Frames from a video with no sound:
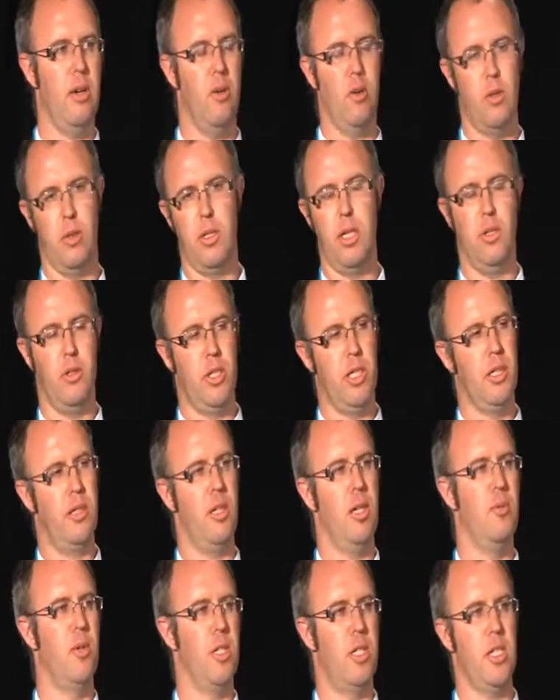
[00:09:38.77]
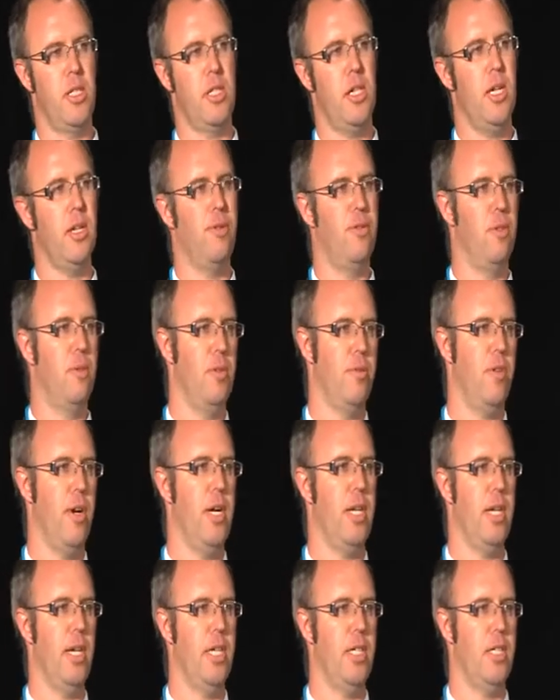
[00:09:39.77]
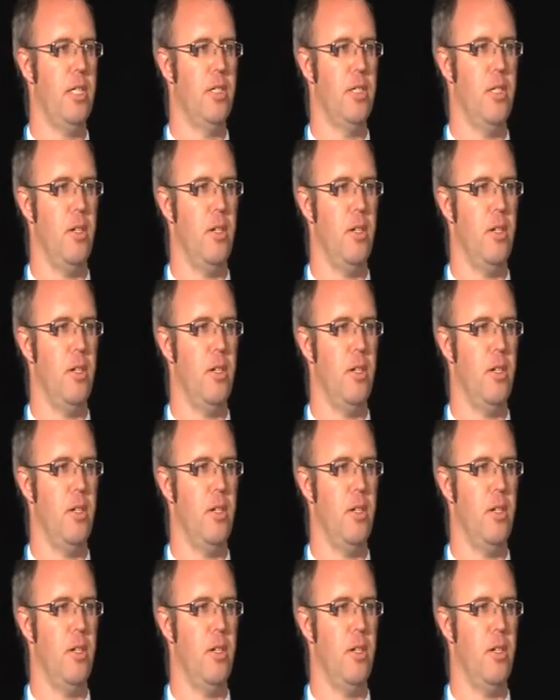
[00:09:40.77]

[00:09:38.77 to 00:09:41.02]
or geothermal is just another form of radiation.